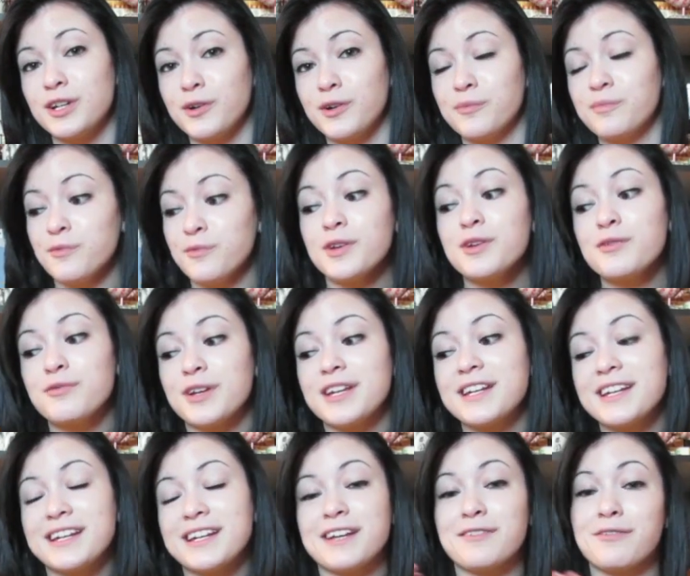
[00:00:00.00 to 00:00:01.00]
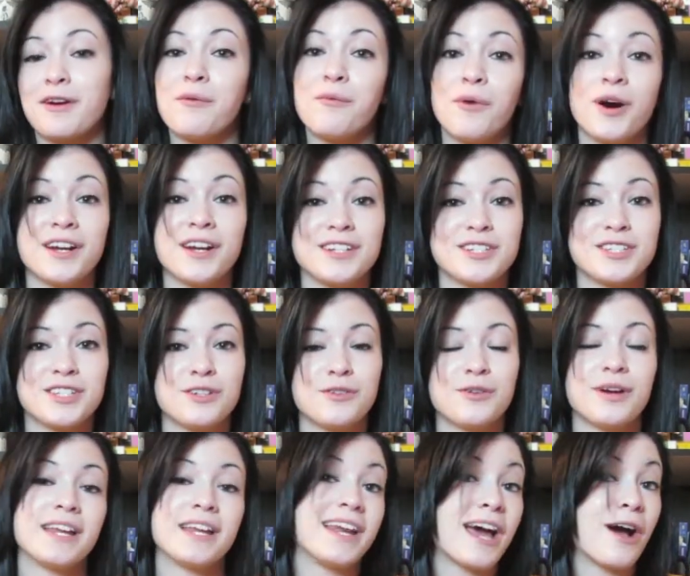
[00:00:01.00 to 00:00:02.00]
know, reread it if I wanted to
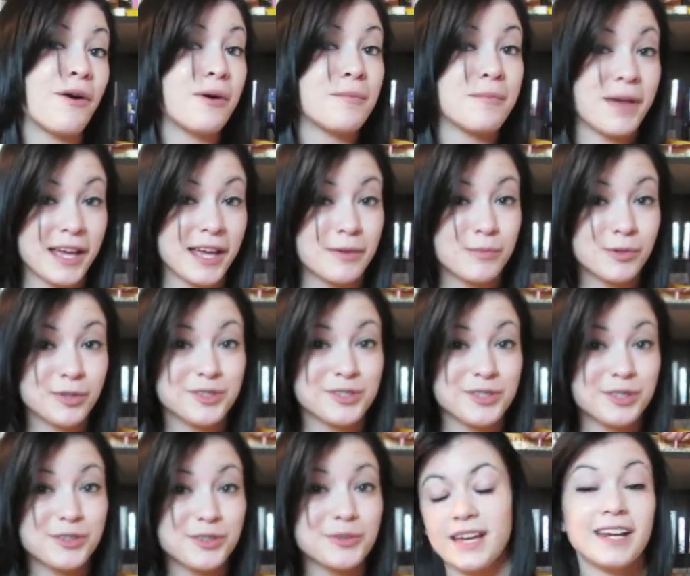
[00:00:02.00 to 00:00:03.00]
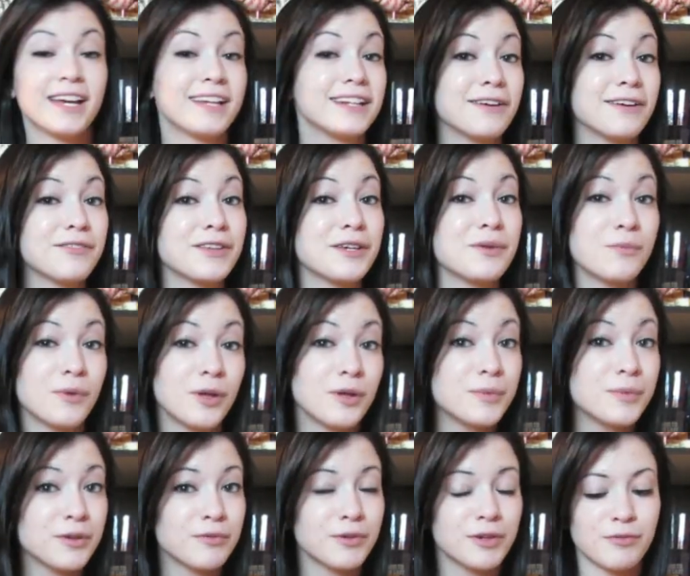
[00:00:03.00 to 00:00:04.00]
and now I'm able to and I definitely will
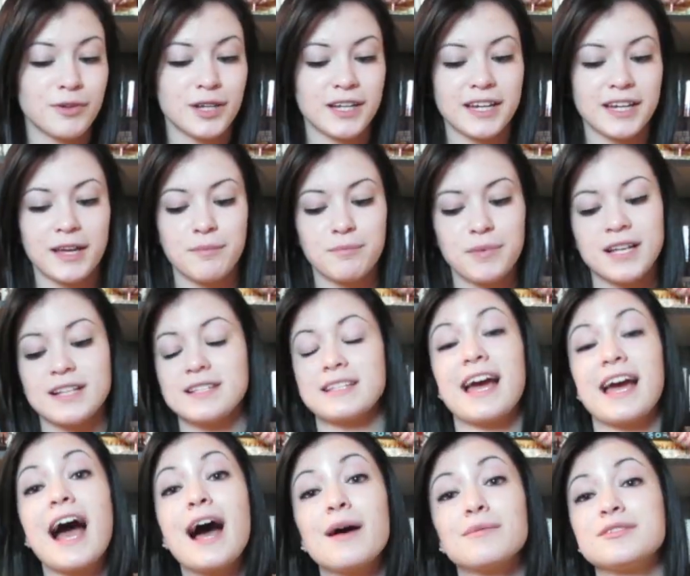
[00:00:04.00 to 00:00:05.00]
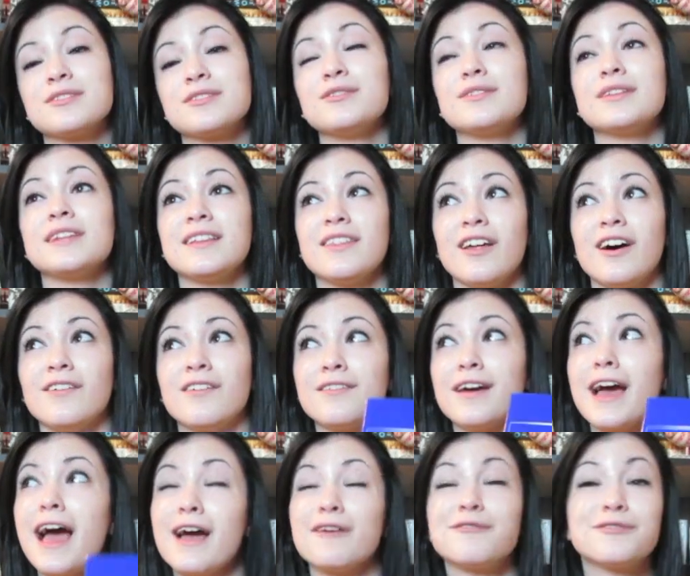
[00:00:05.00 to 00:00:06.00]
be rereading it because I absolutely love
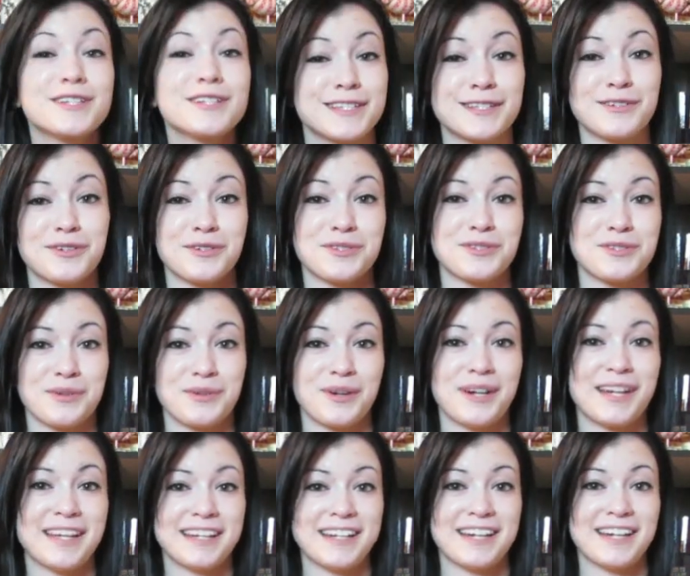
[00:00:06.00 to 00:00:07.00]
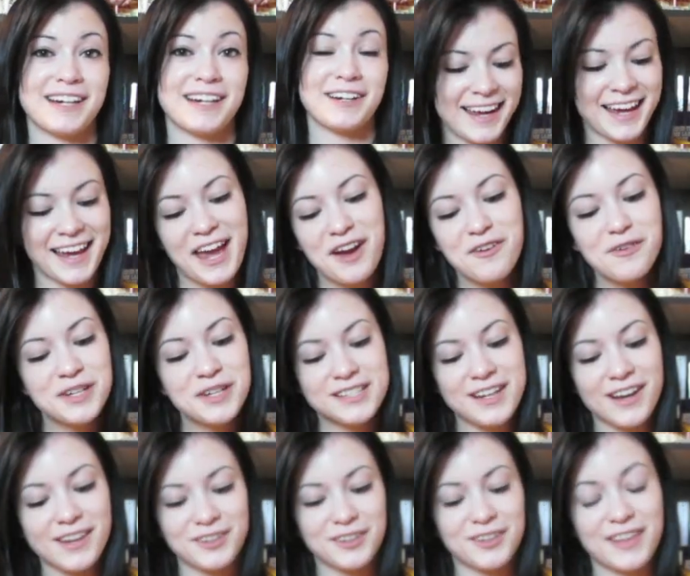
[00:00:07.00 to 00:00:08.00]
every single story in here. I can't wait
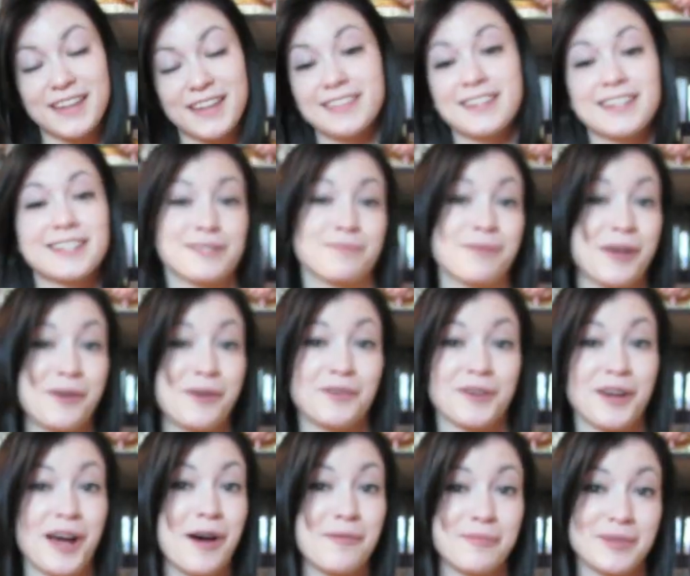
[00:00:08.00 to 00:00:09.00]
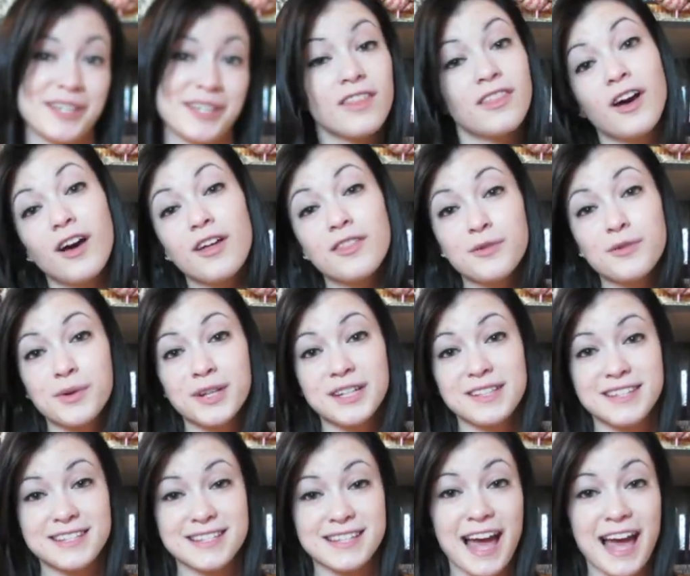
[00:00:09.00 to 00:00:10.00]
to underline things in my own copy. The other one in
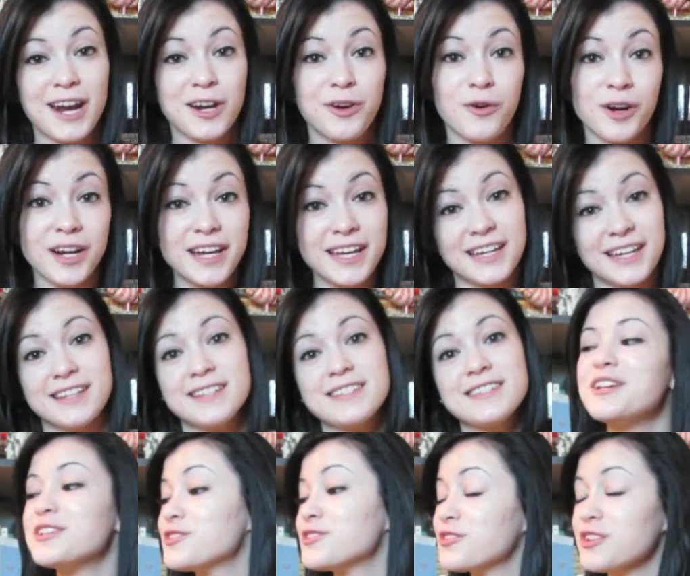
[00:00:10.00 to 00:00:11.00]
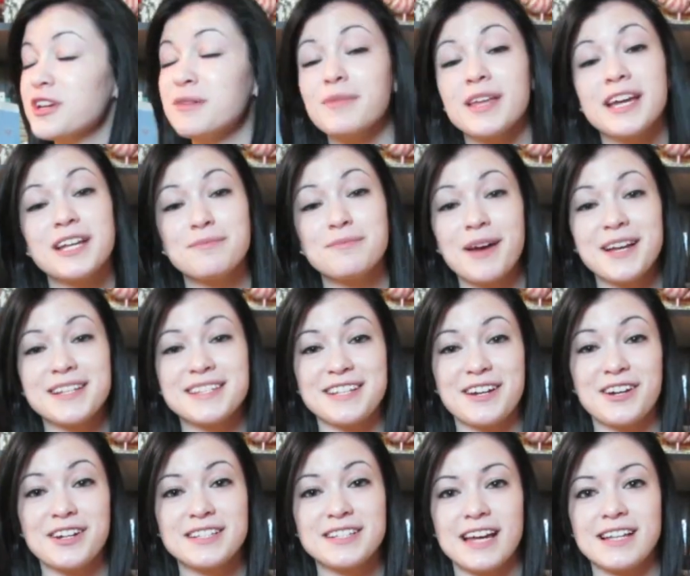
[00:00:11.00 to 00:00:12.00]
this category is Dreamland by
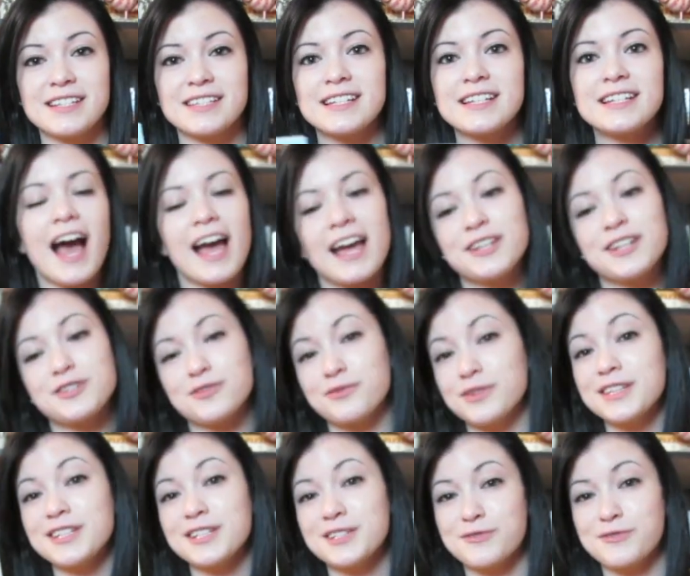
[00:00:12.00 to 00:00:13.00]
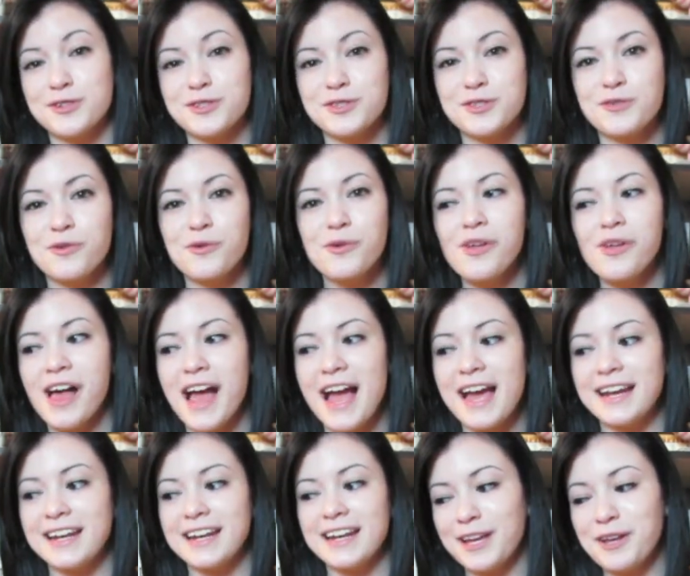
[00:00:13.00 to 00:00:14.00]
Sarah Dessen. I had to read this for school
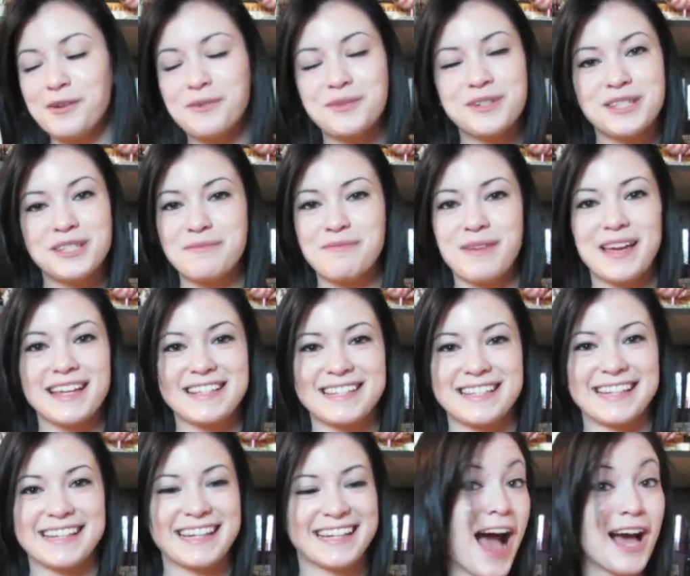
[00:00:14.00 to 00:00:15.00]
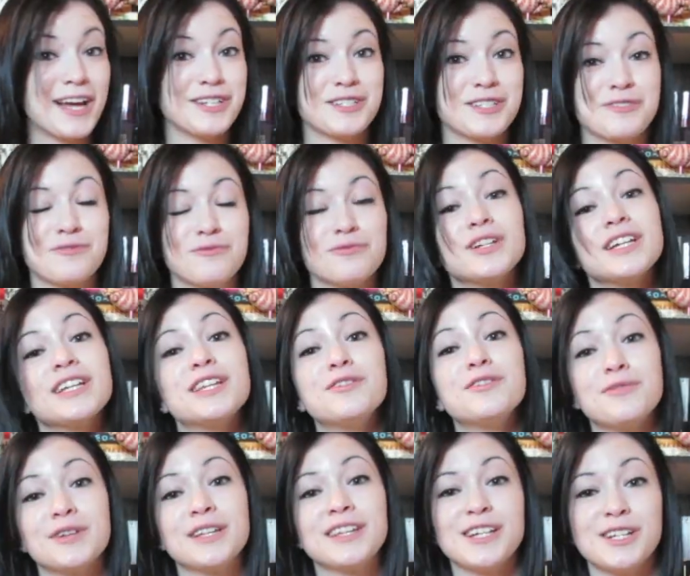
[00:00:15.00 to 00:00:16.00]
and it was amazing. I just really,
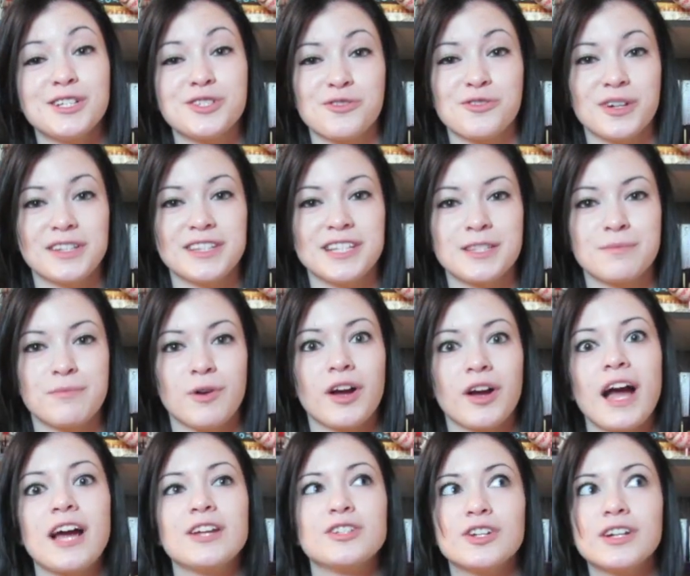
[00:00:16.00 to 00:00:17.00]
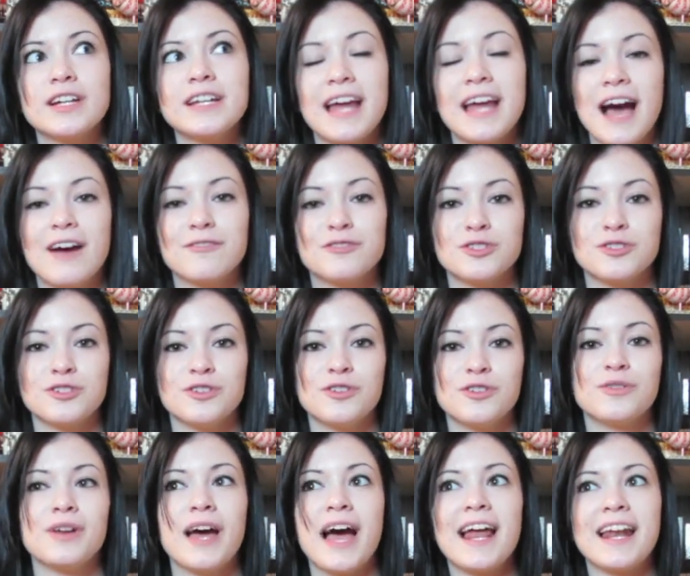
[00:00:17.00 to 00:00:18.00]
really enjoyed this book. I took an
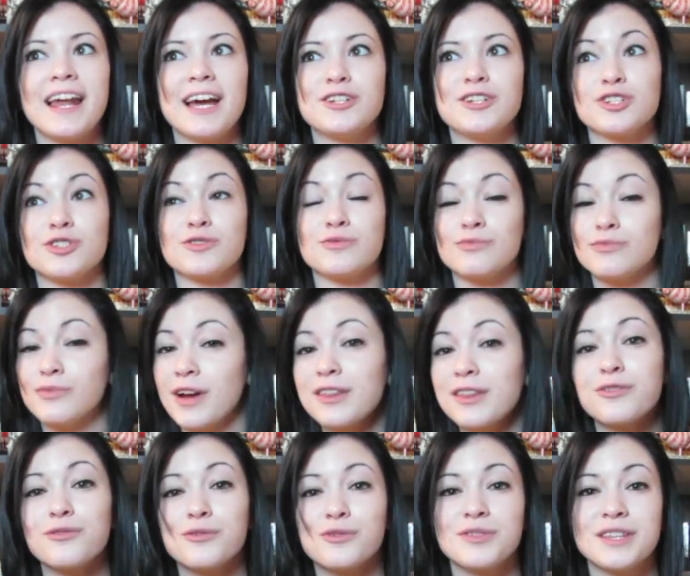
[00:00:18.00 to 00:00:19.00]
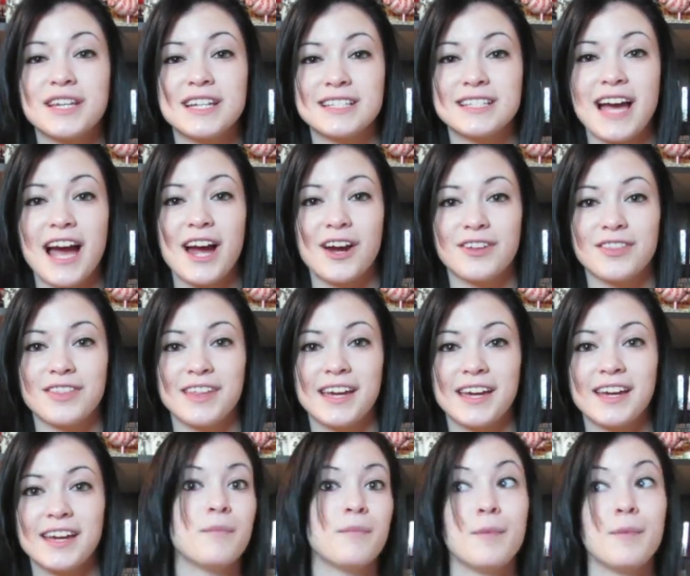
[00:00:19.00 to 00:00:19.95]
afternoon and I just read through the entire thing.